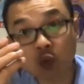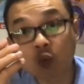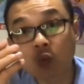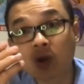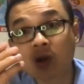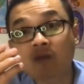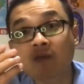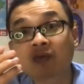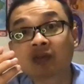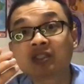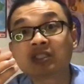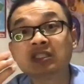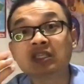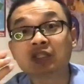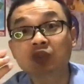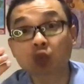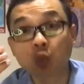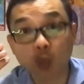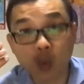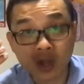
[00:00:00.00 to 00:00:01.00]
work for
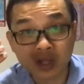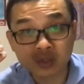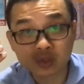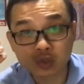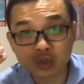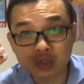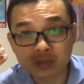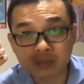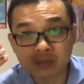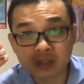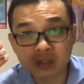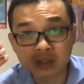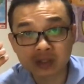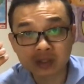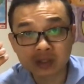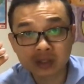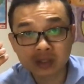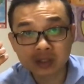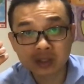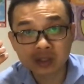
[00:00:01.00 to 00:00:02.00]
just one treatment
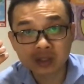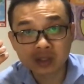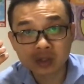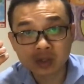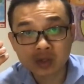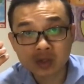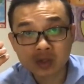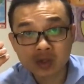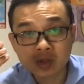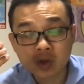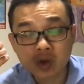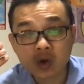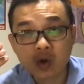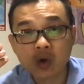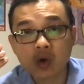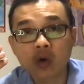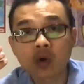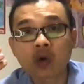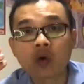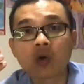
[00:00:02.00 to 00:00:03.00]

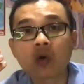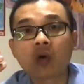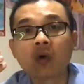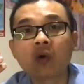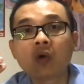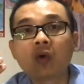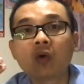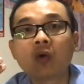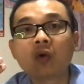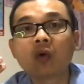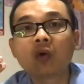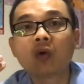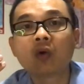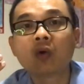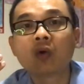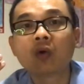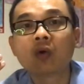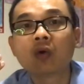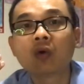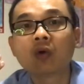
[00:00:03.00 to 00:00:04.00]
or
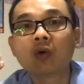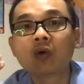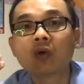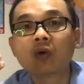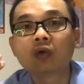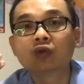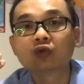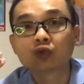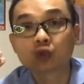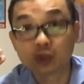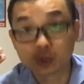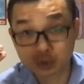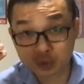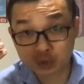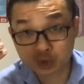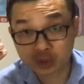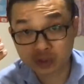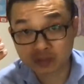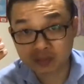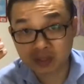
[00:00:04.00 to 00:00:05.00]
two
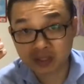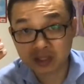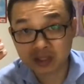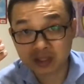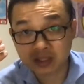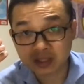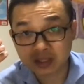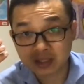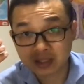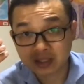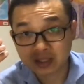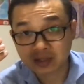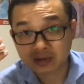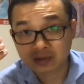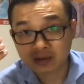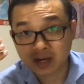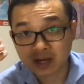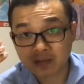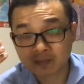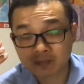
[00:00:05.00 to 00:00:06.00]
treatment.
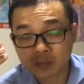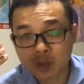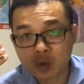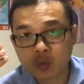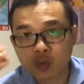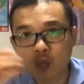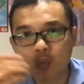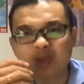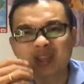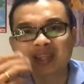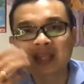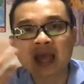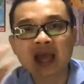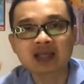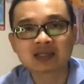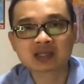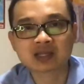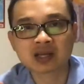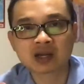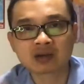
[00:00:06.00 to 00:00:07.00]
Right? We
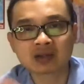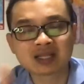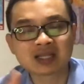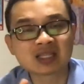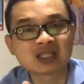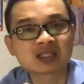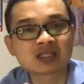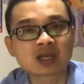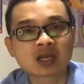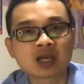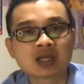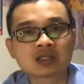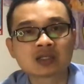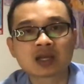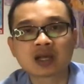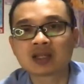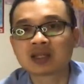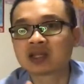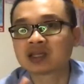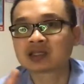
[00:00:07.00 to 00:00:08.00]
test it out. In this case,
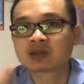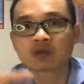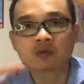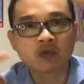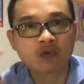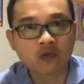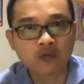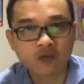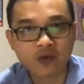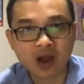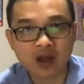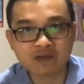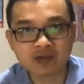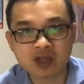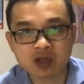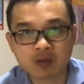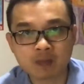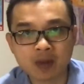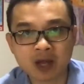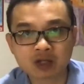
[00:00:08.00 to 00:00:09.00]
I tested out for 5
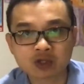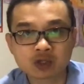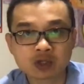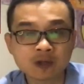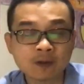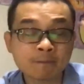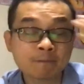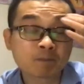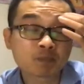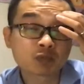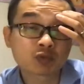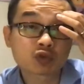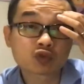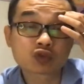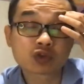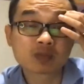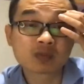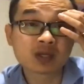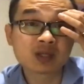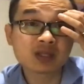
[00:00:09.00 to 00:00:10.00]
acupuncture
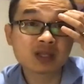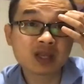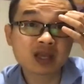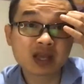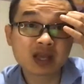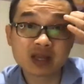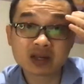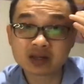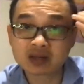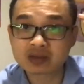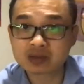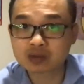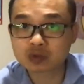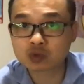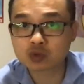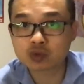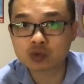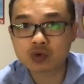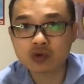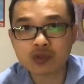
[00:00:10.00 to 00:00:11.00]
treatment, and the
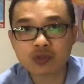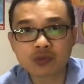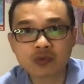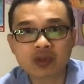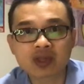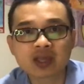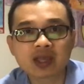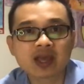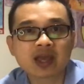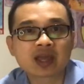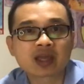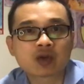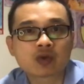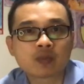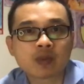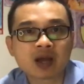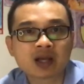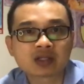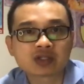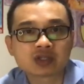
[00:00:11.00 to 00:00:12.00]
2 or 3
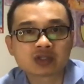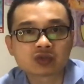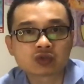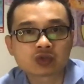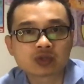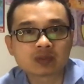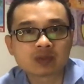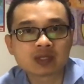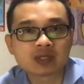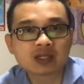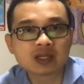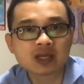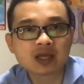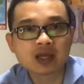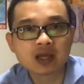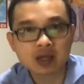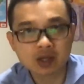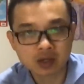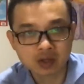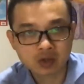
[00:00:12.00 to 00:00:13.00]
acupuncture treatment,
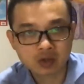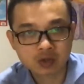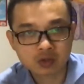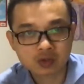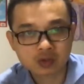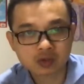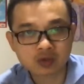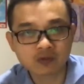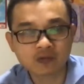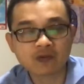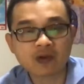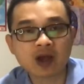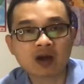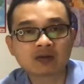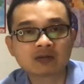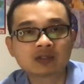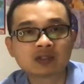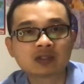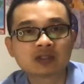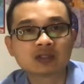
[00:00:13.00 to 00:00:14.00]
she
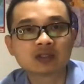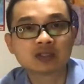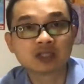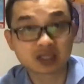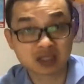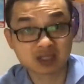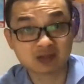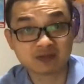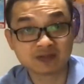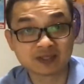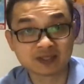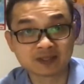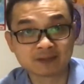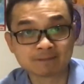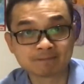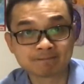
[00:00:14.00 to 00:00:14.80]
felt the difference.